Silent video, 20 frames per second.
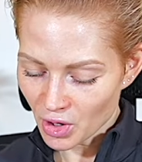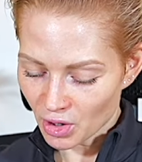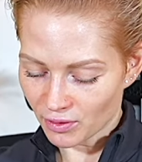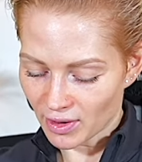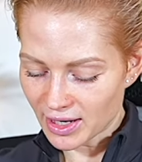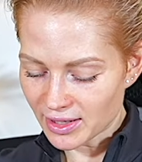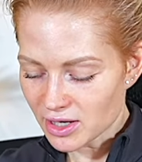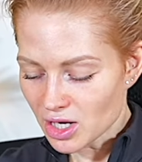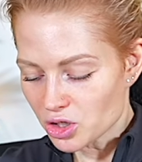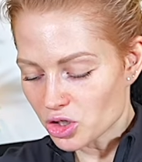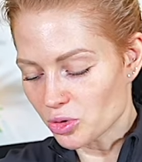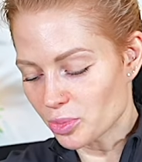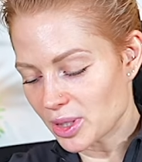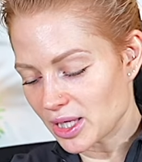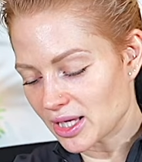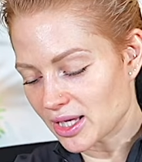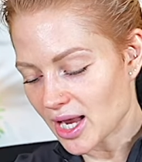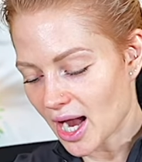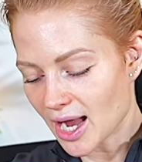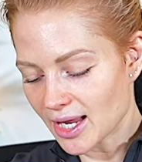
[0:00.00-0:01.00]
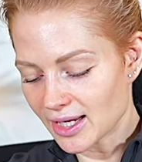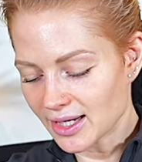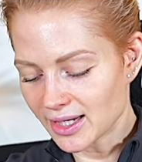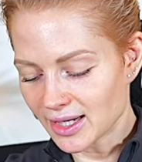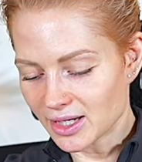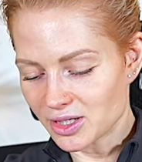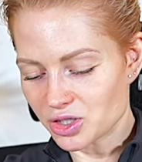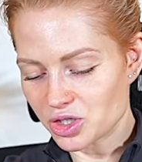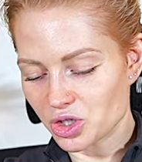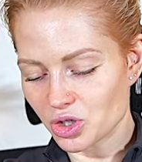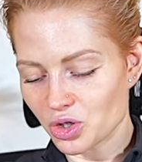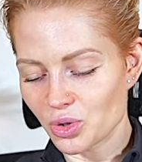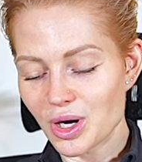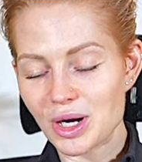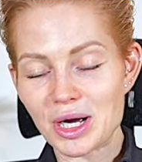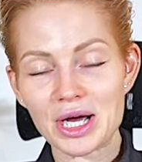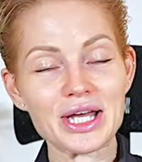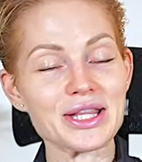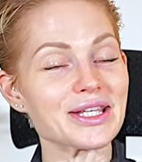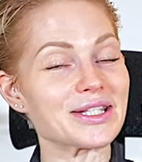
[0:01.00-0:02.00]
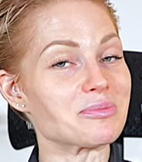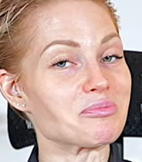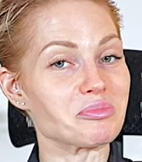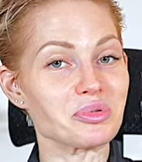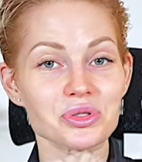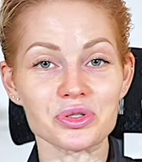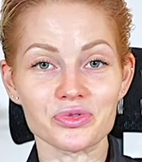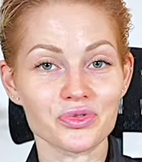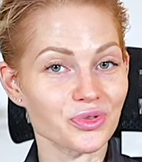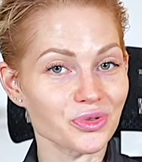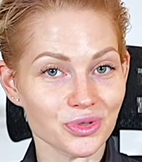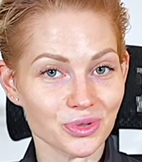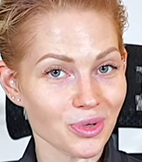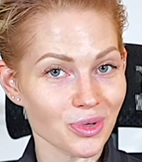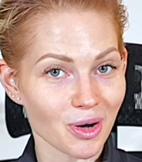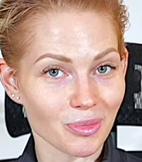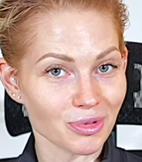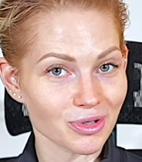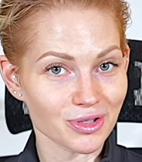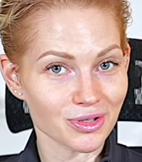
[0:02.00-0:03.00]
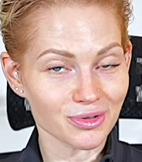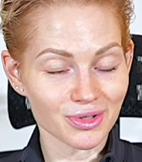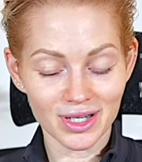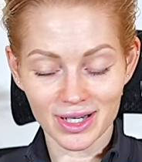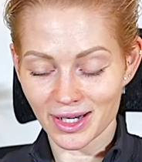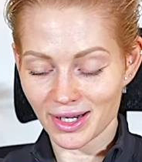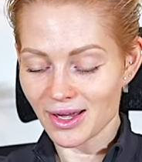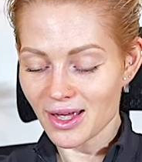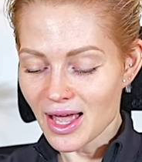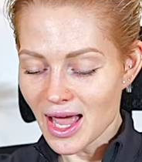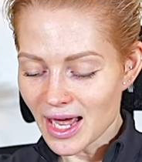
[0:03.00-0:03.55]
All right? You're being guided into this beautiful new opportunity.